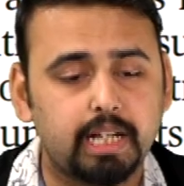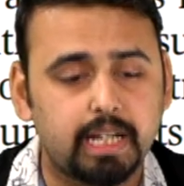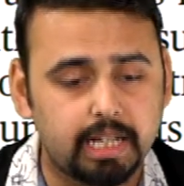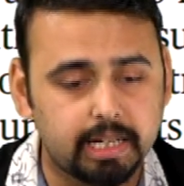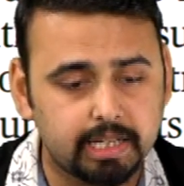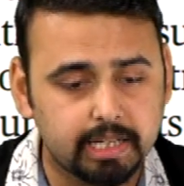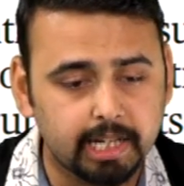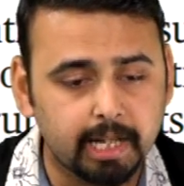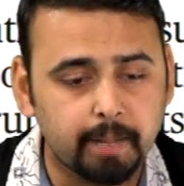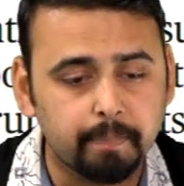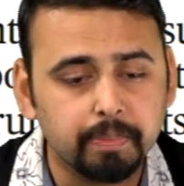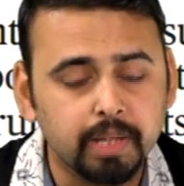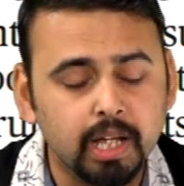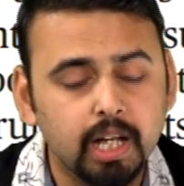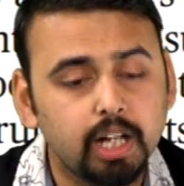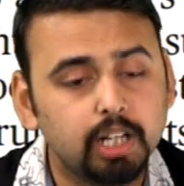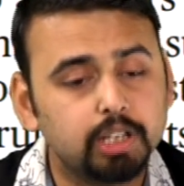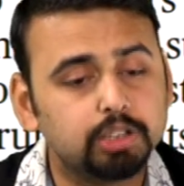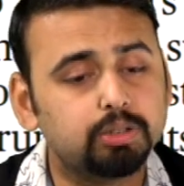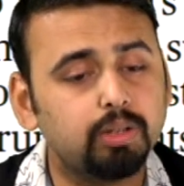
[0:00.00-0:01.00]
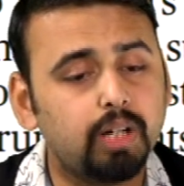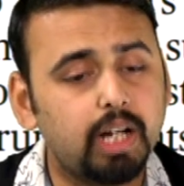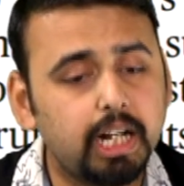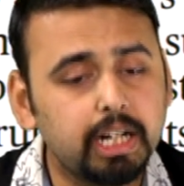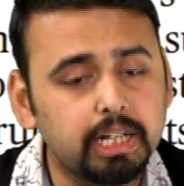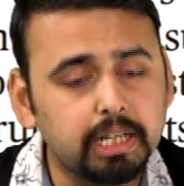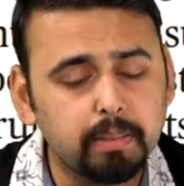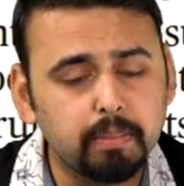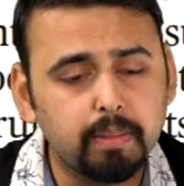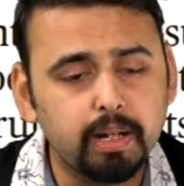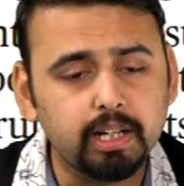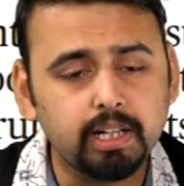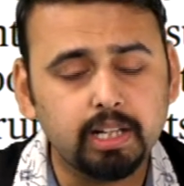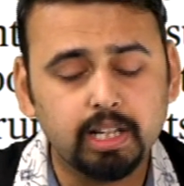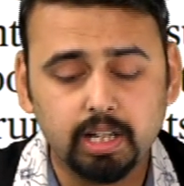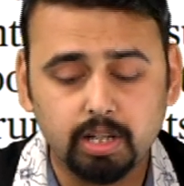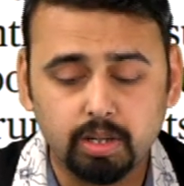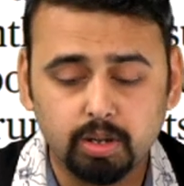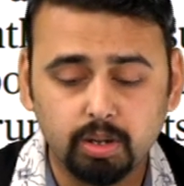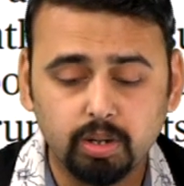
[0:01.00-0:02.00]
area. So ultimately,
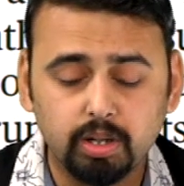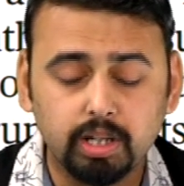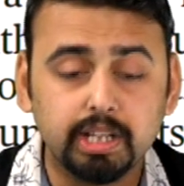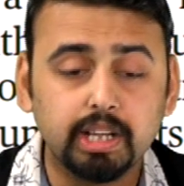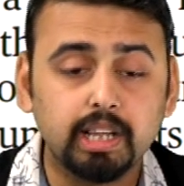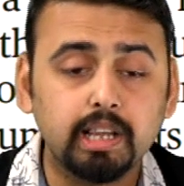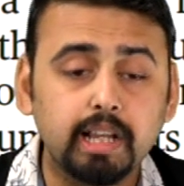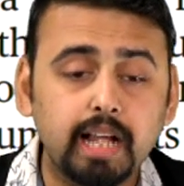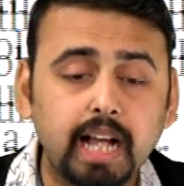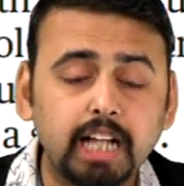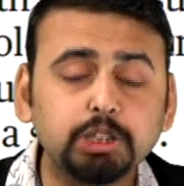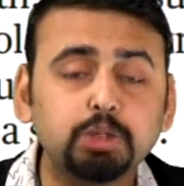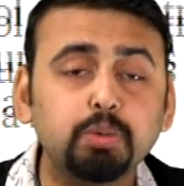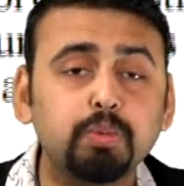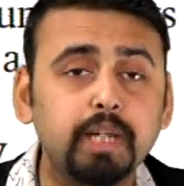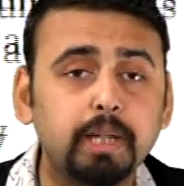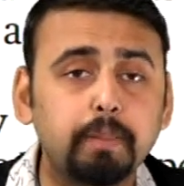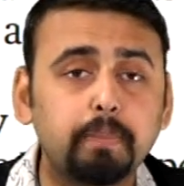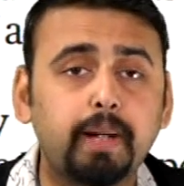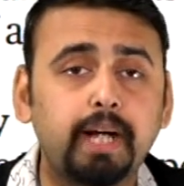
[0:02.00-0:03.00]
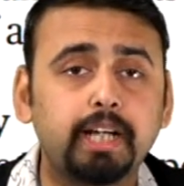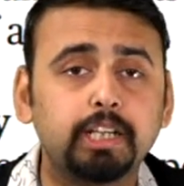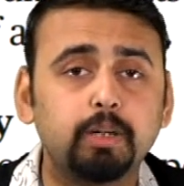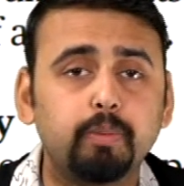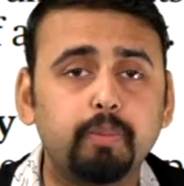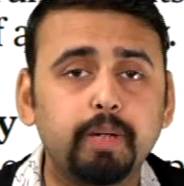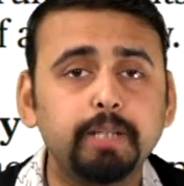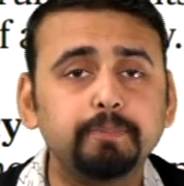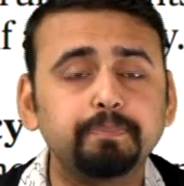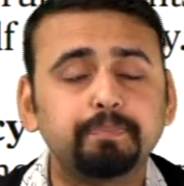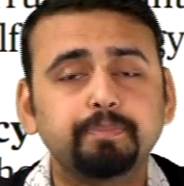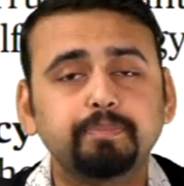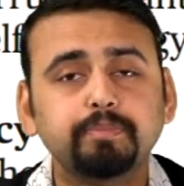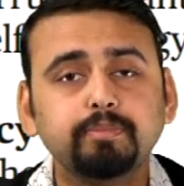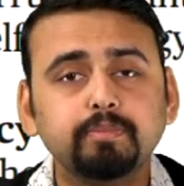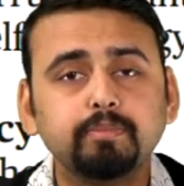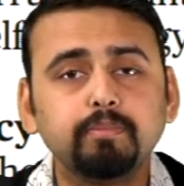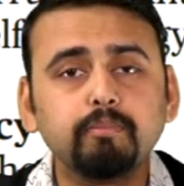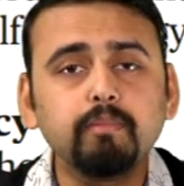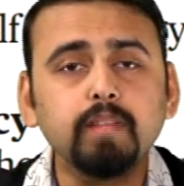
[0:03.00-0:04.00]
you know, last week, by the way,
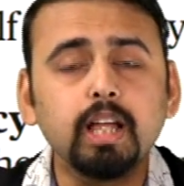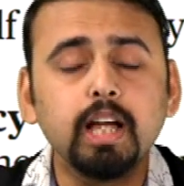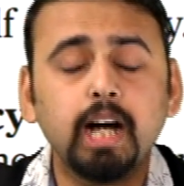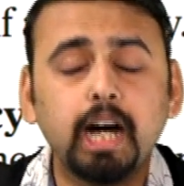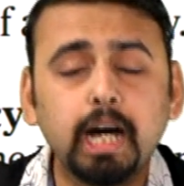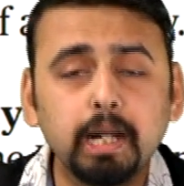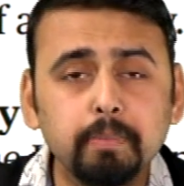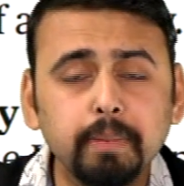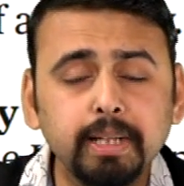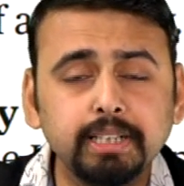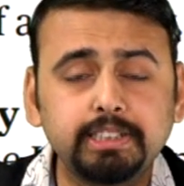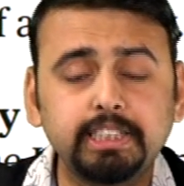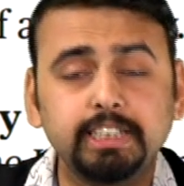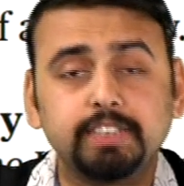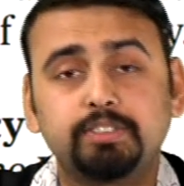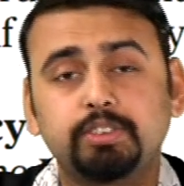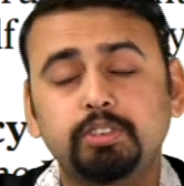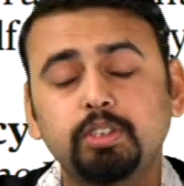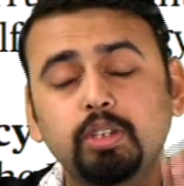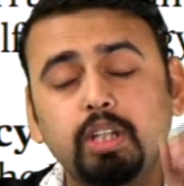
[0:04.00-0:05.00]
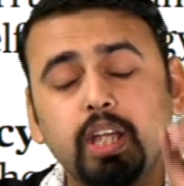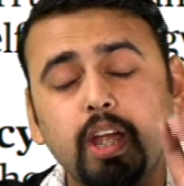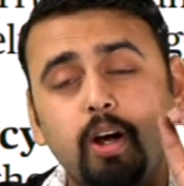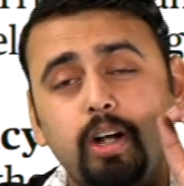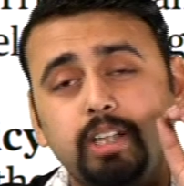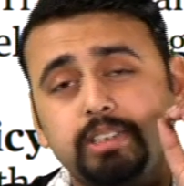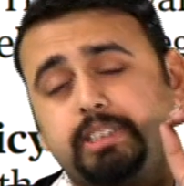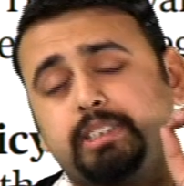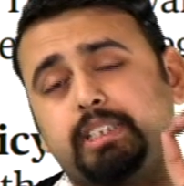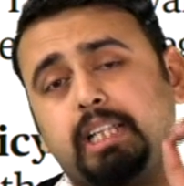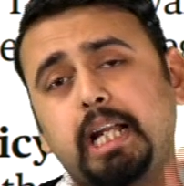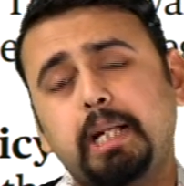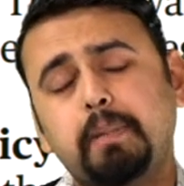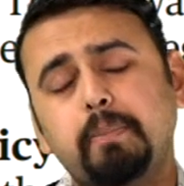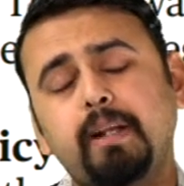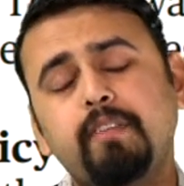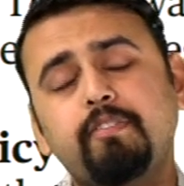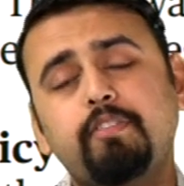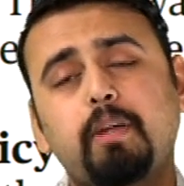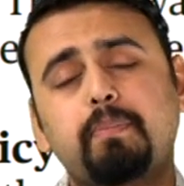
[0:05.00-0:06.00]
Army Chief. So the
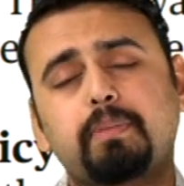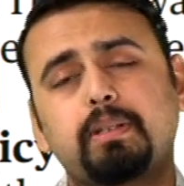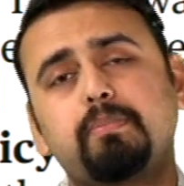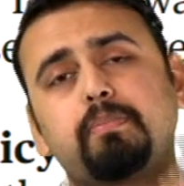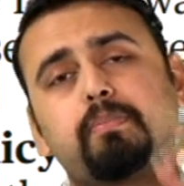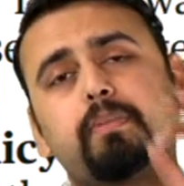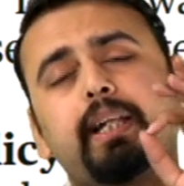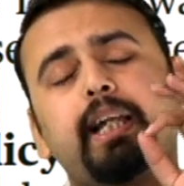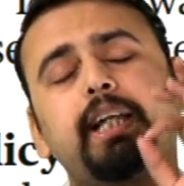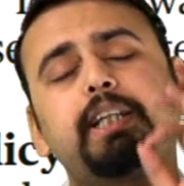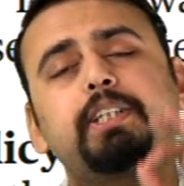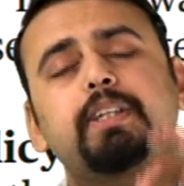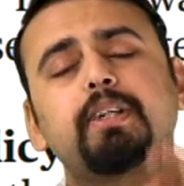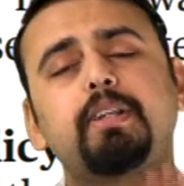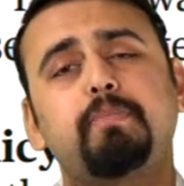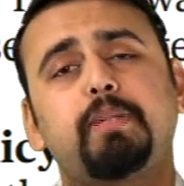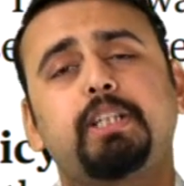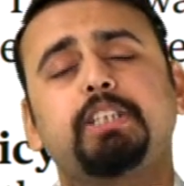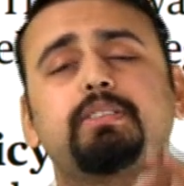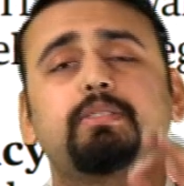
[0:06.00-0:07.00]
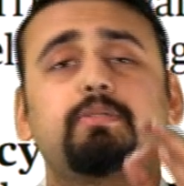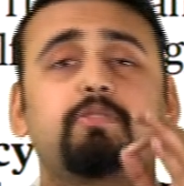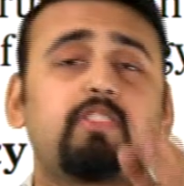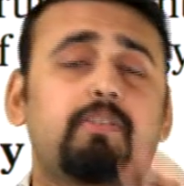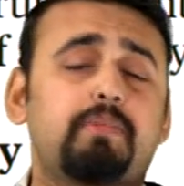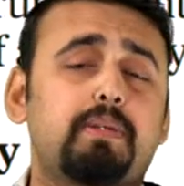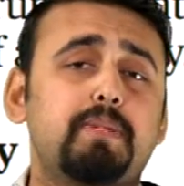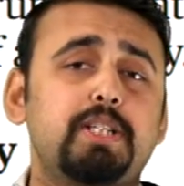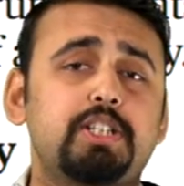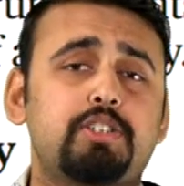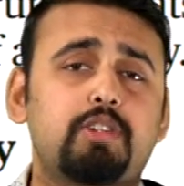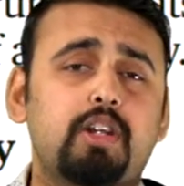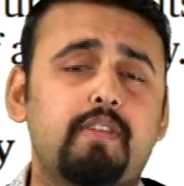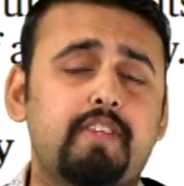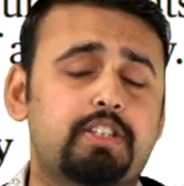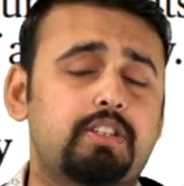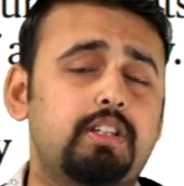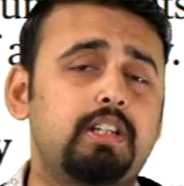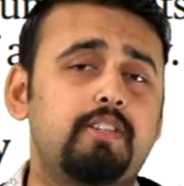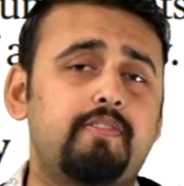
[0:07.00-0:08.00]
statement from the Ministry of
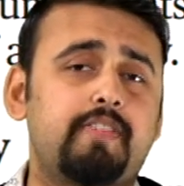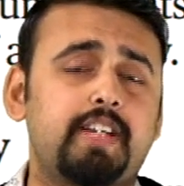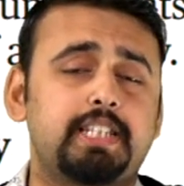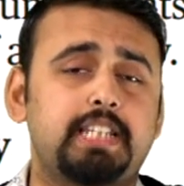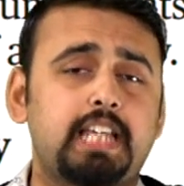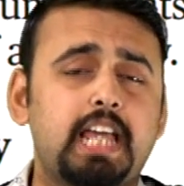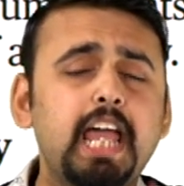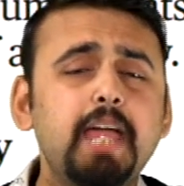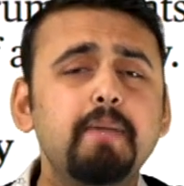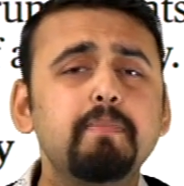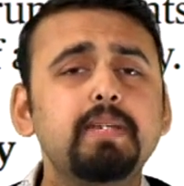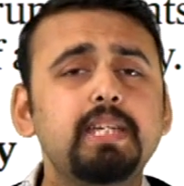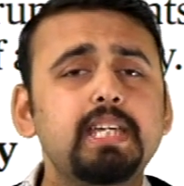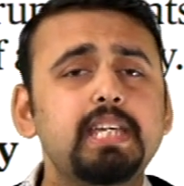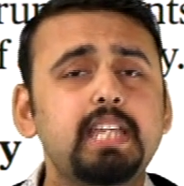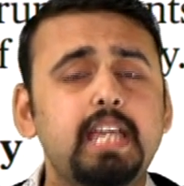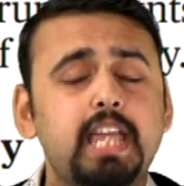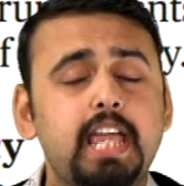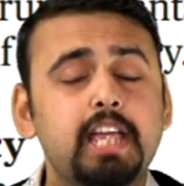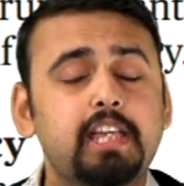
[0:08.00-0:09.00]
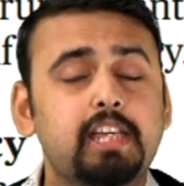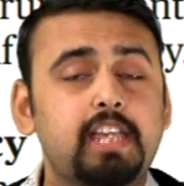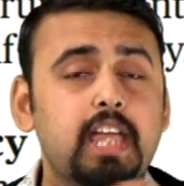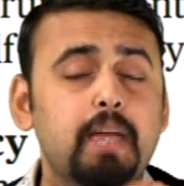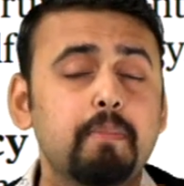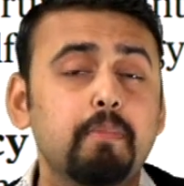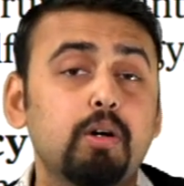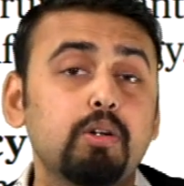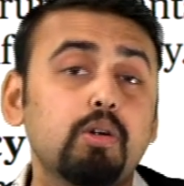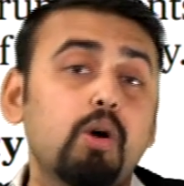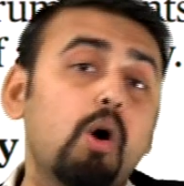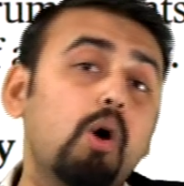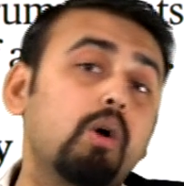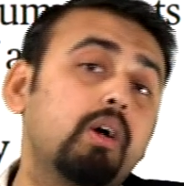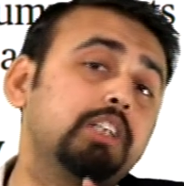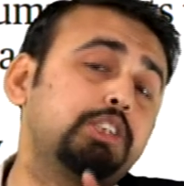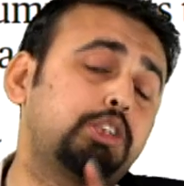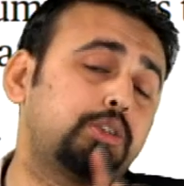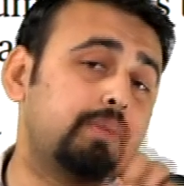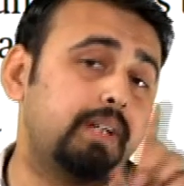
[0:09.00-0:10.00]
External Affairs, MEA, came on
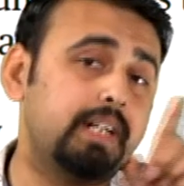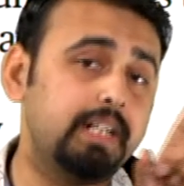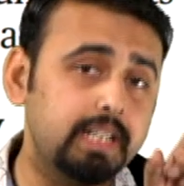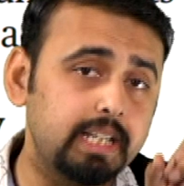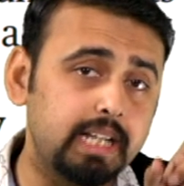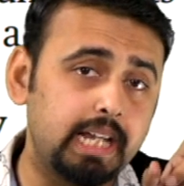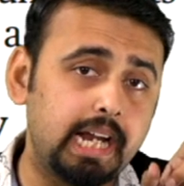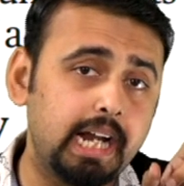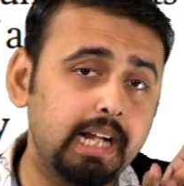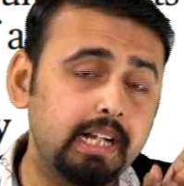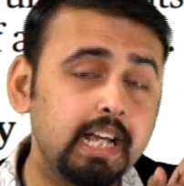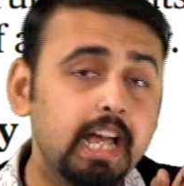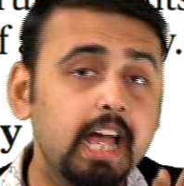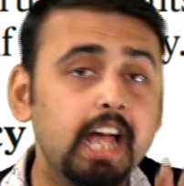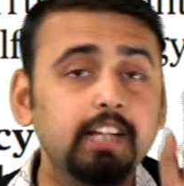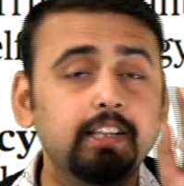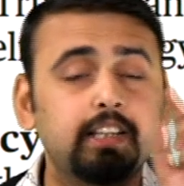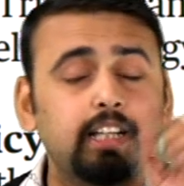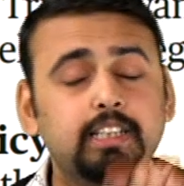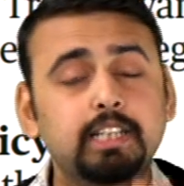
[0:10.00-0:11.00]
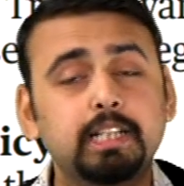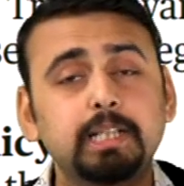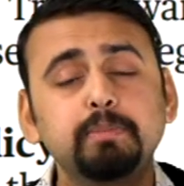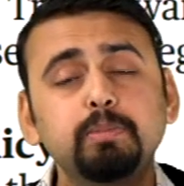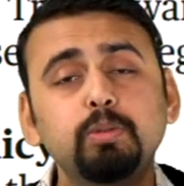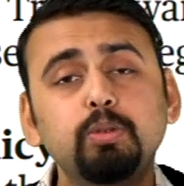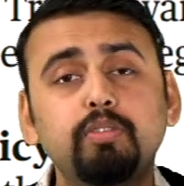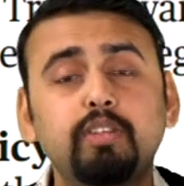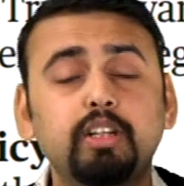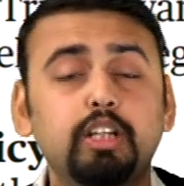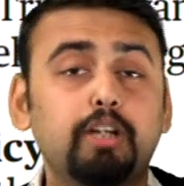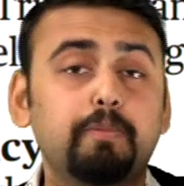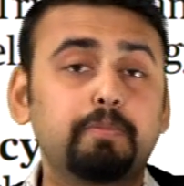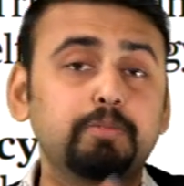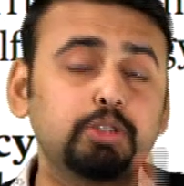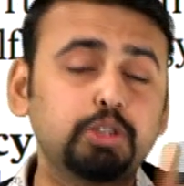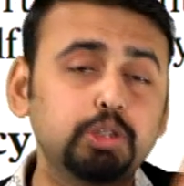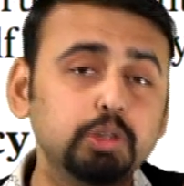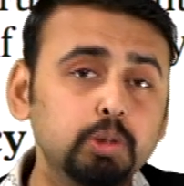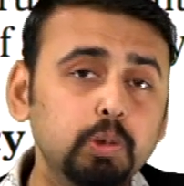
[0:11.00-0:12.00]
August 28 that the removal of
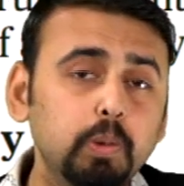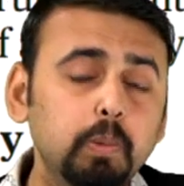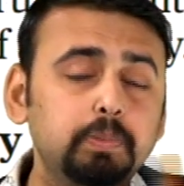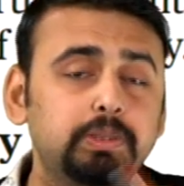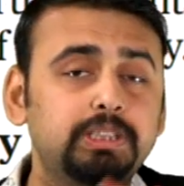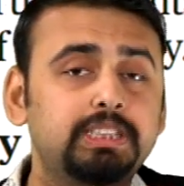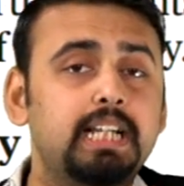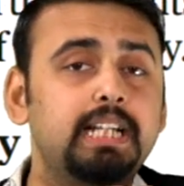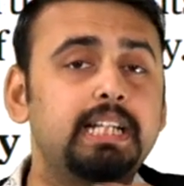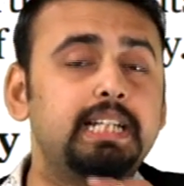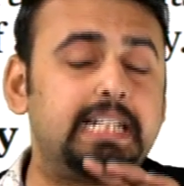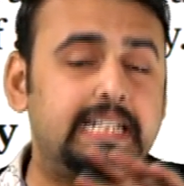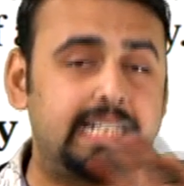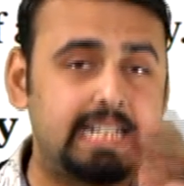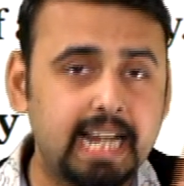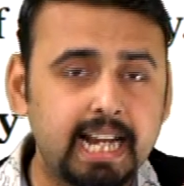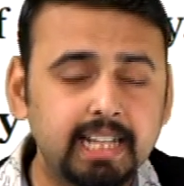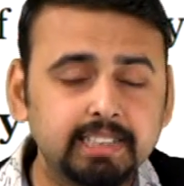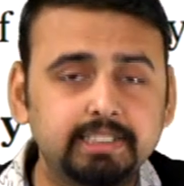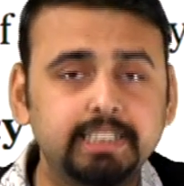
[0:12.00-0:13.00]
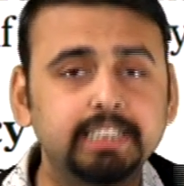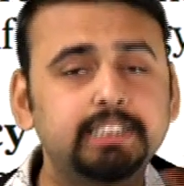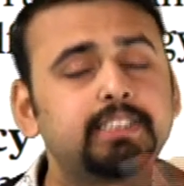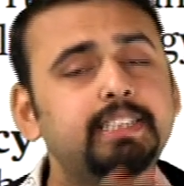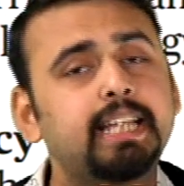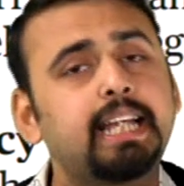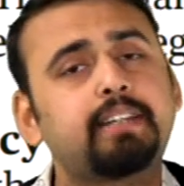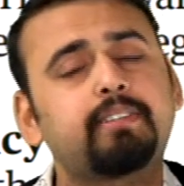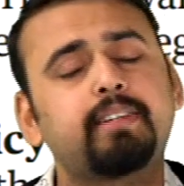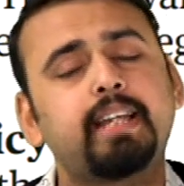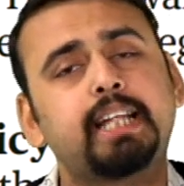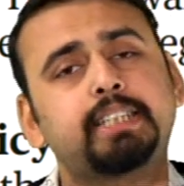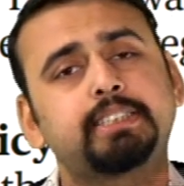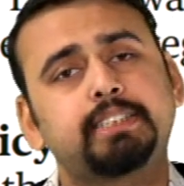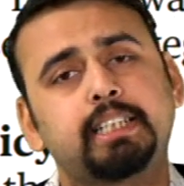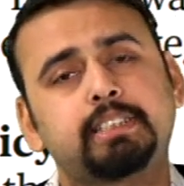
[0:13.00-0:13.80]
troops and tents, etc.,